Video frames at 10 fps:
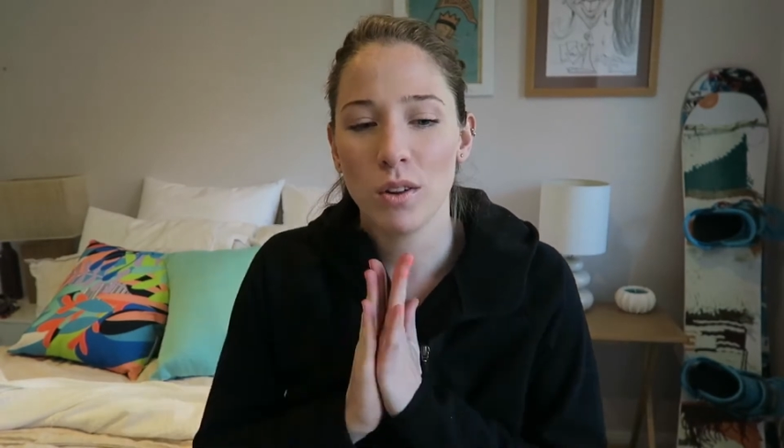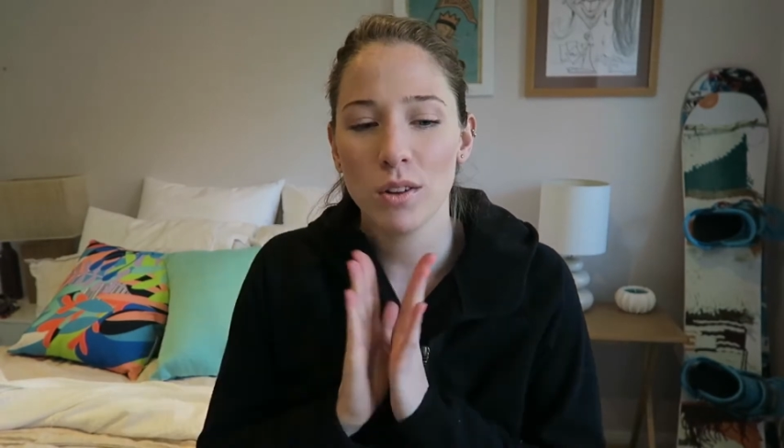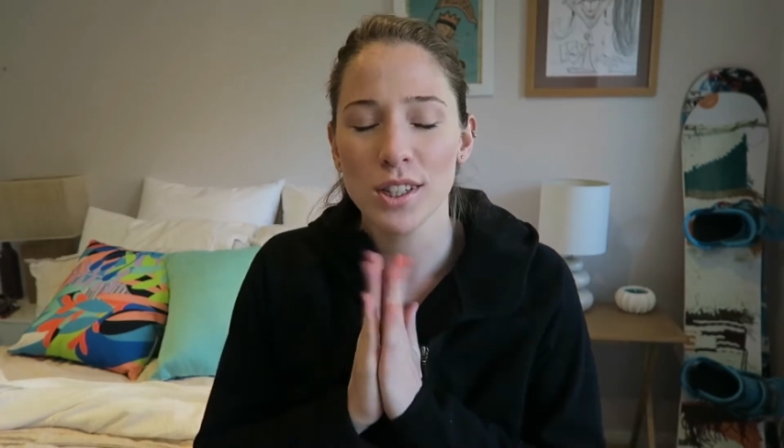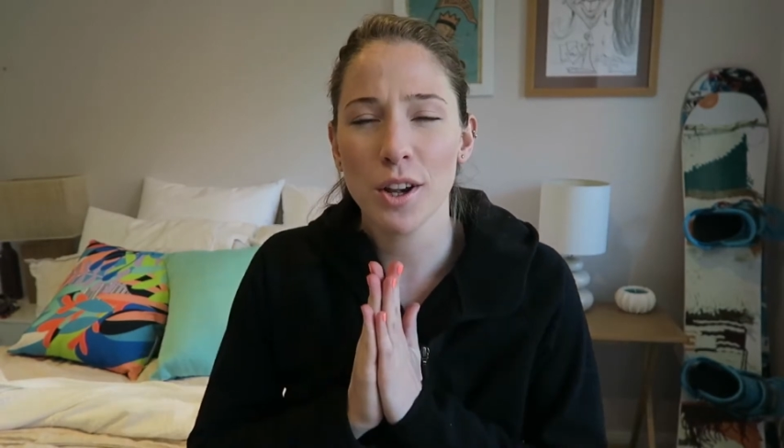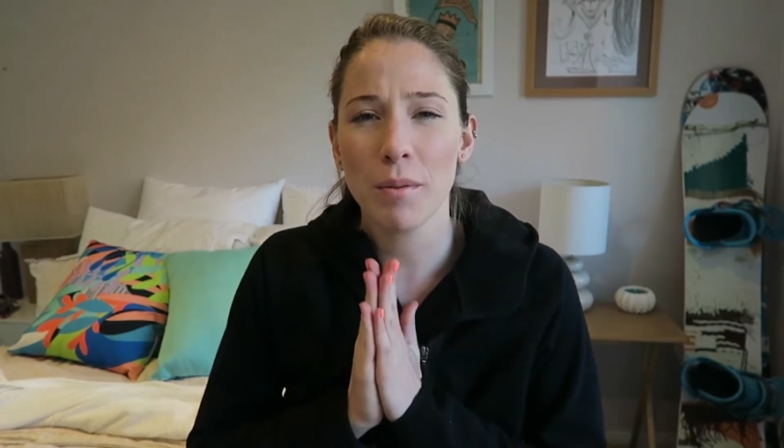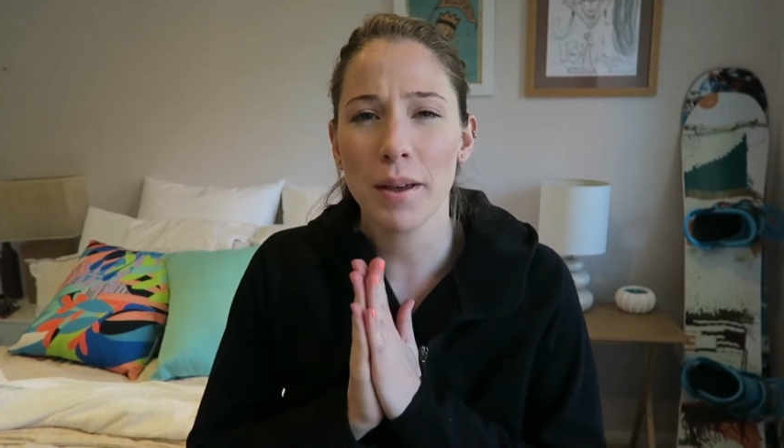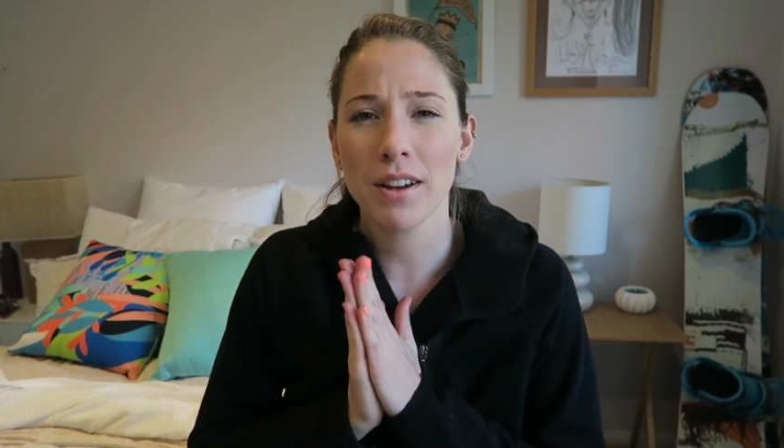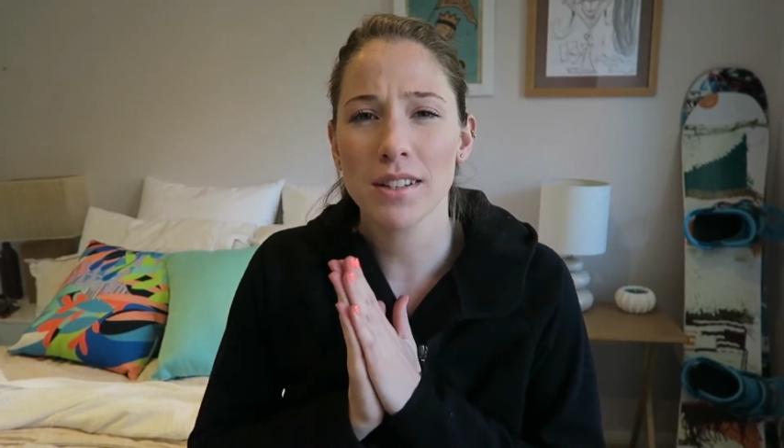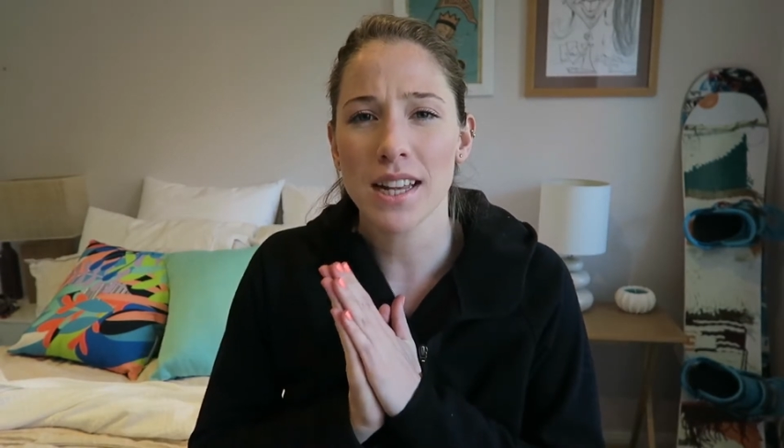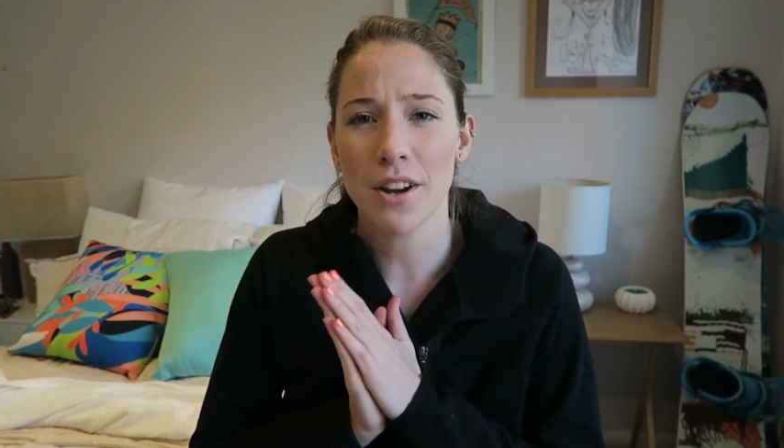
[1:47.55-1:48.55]
Also,
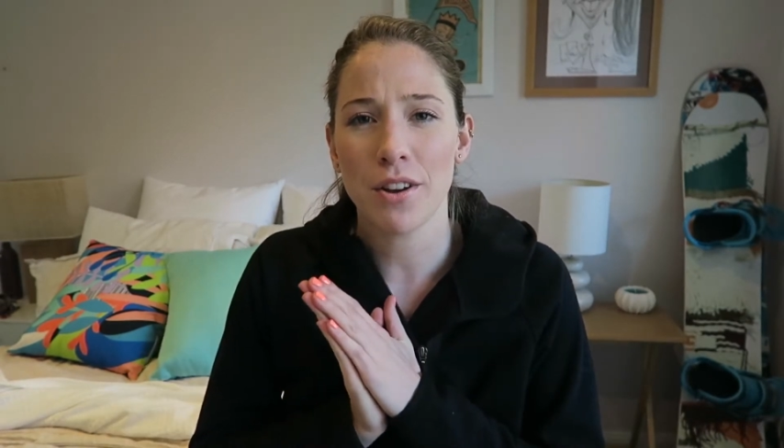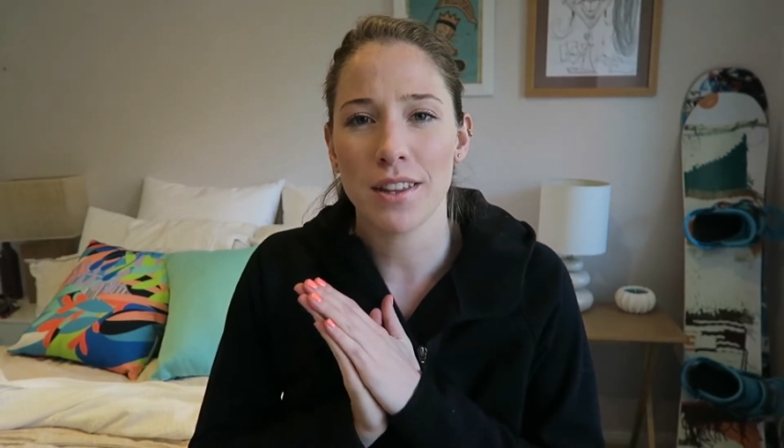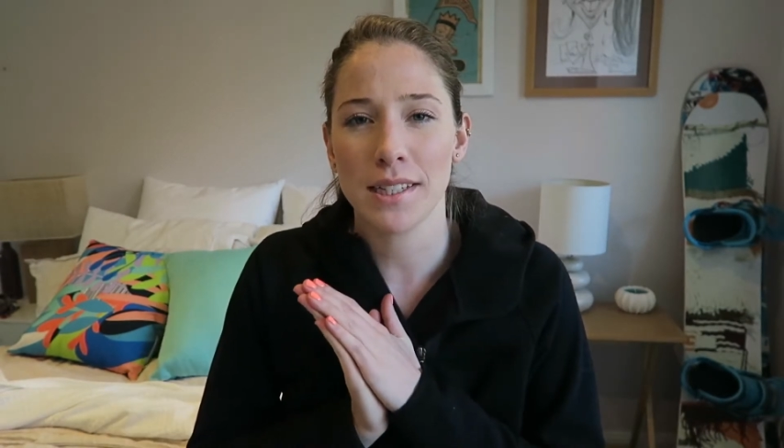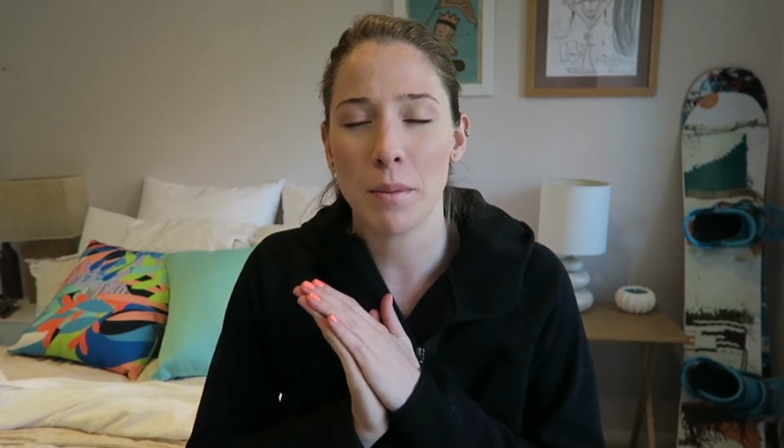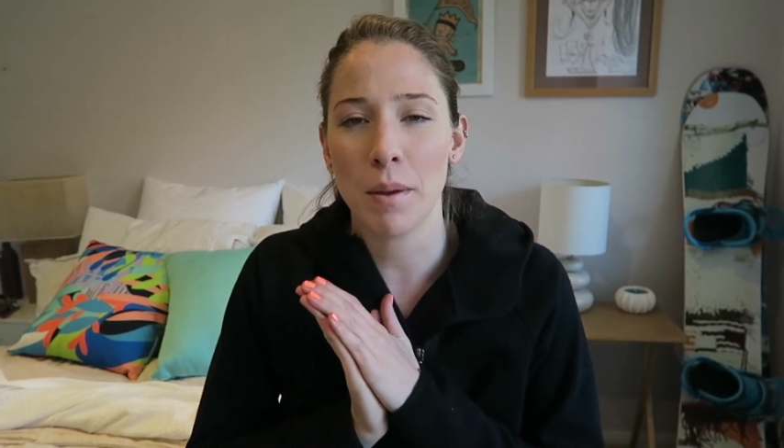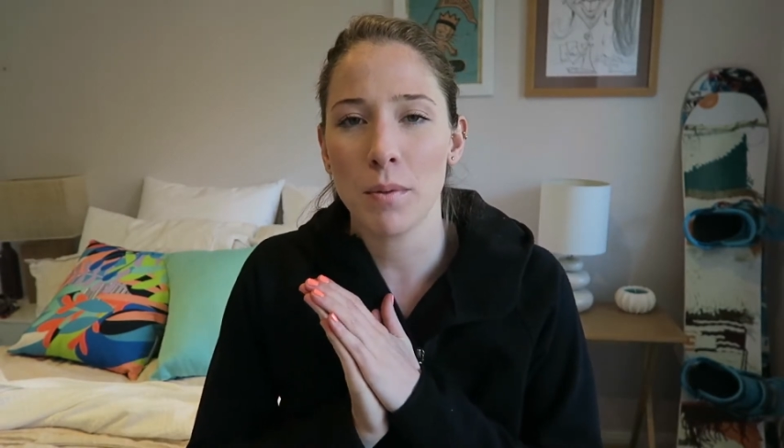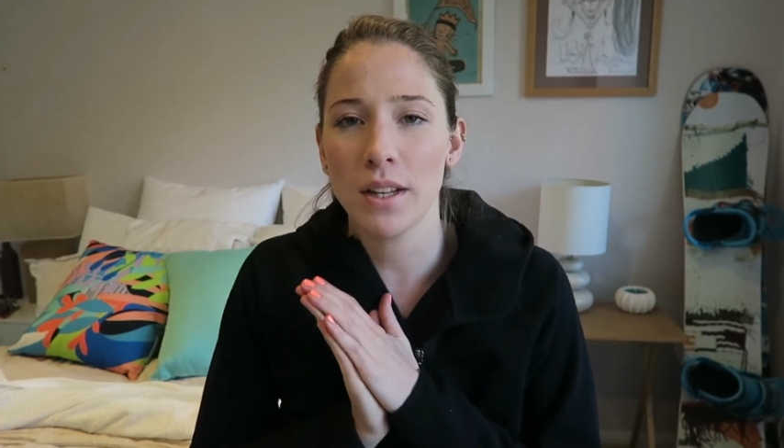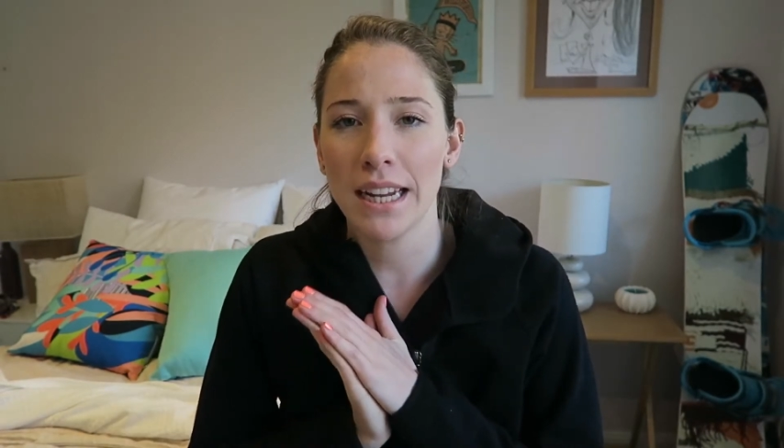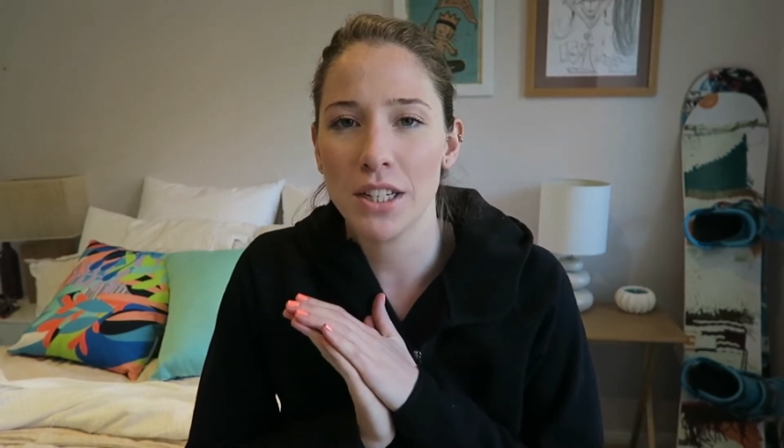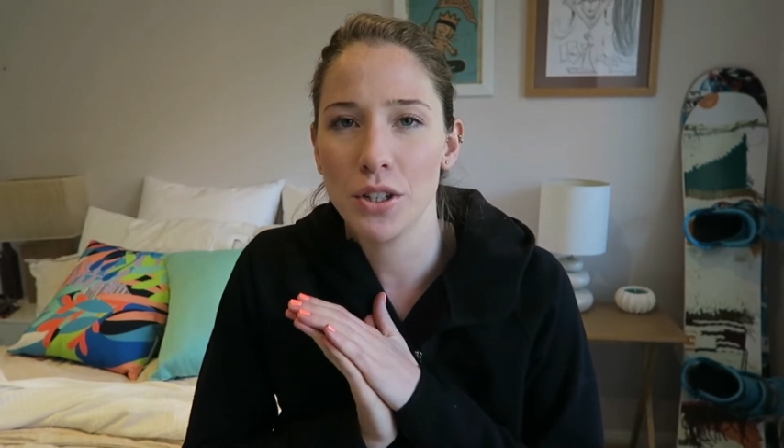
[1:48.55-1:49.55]
because I know that some people
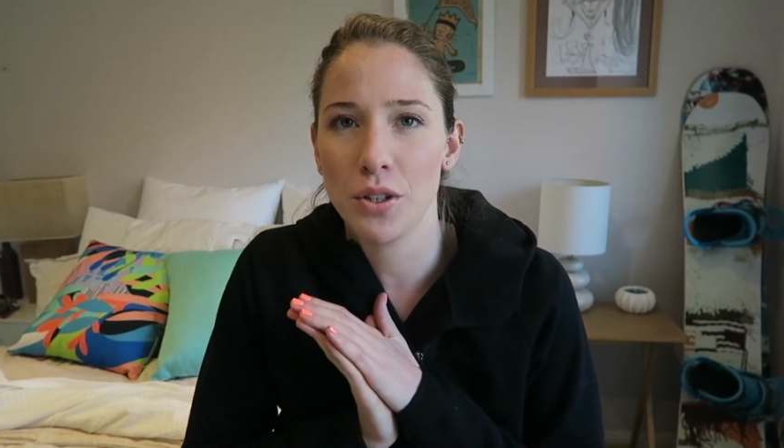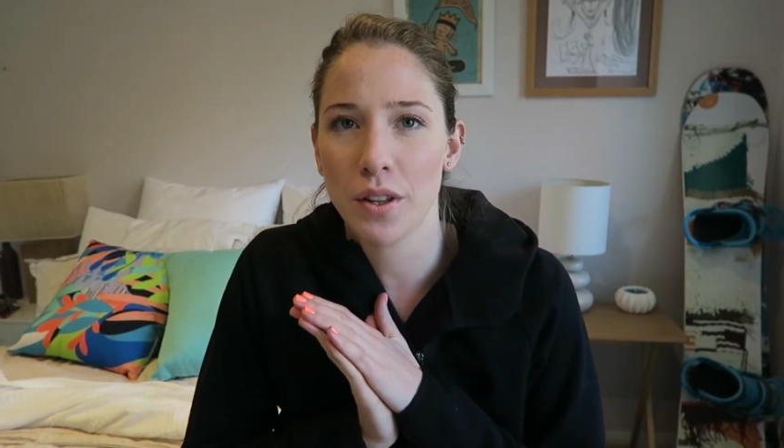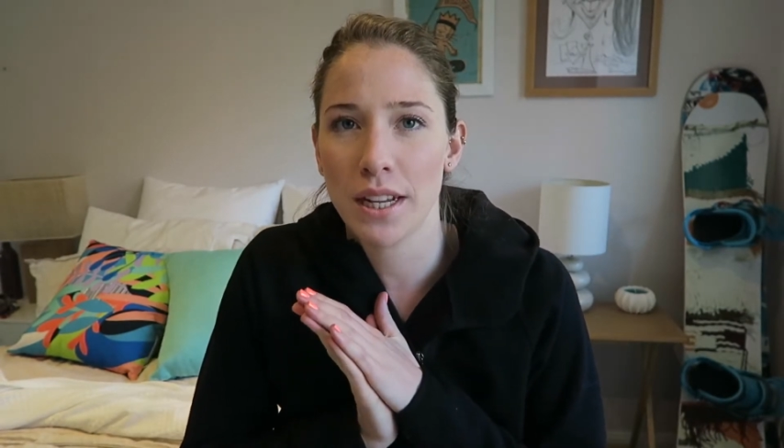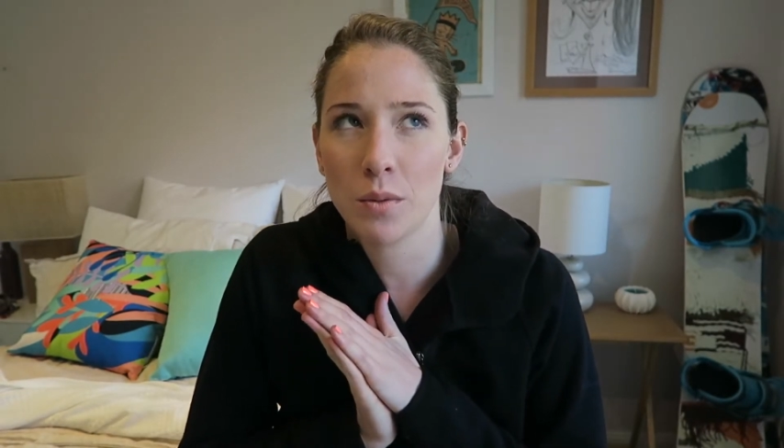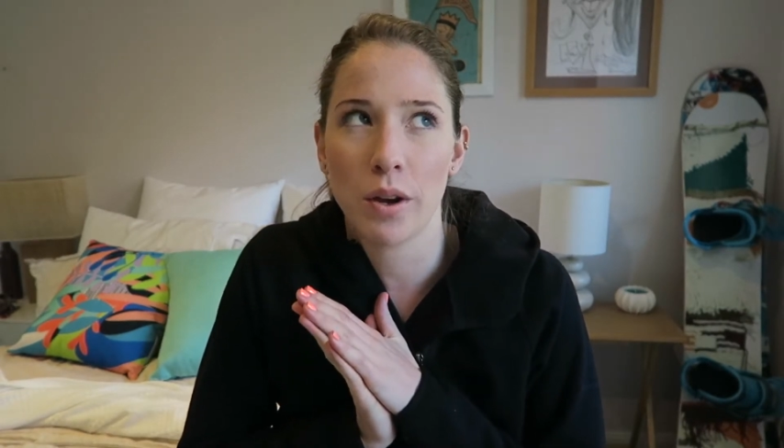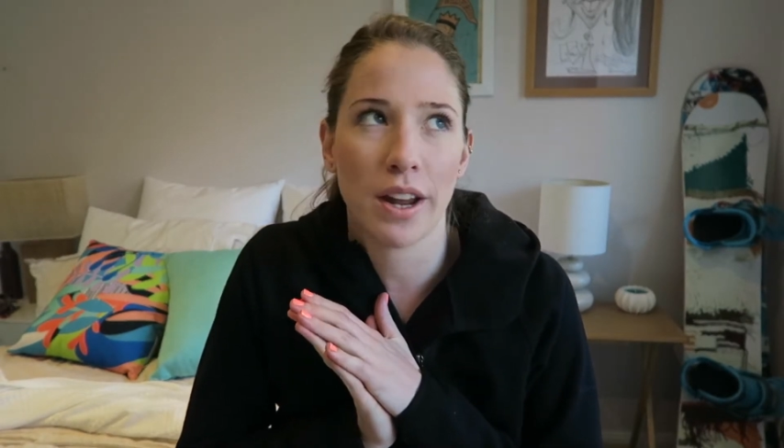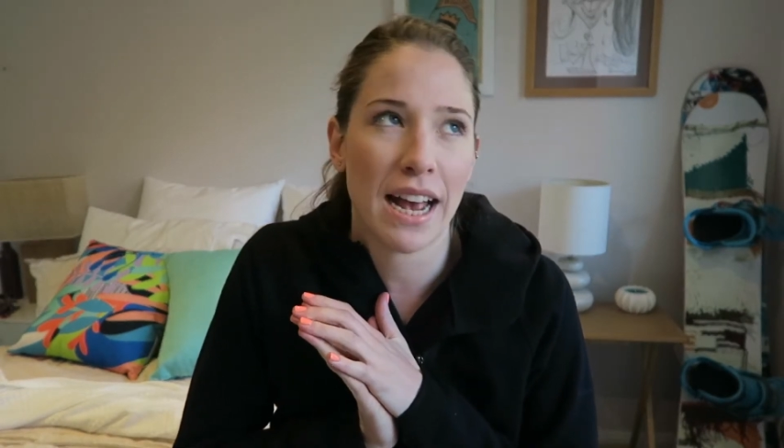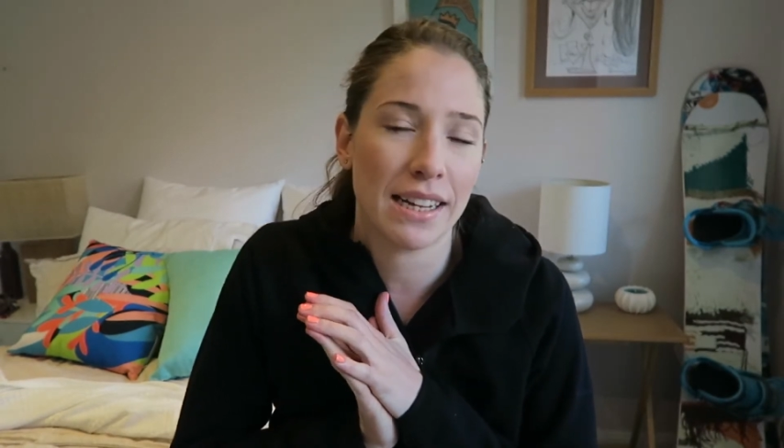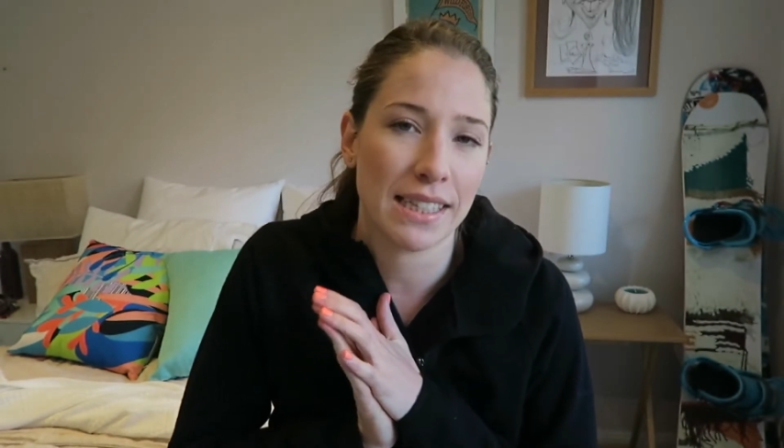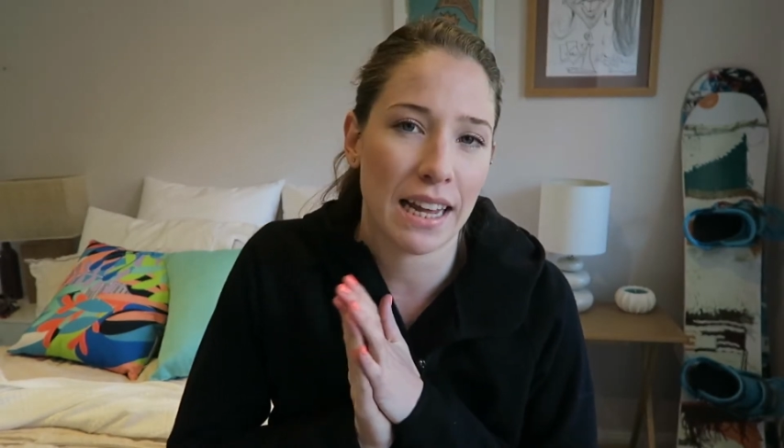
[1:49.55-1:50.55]
like to do these workouts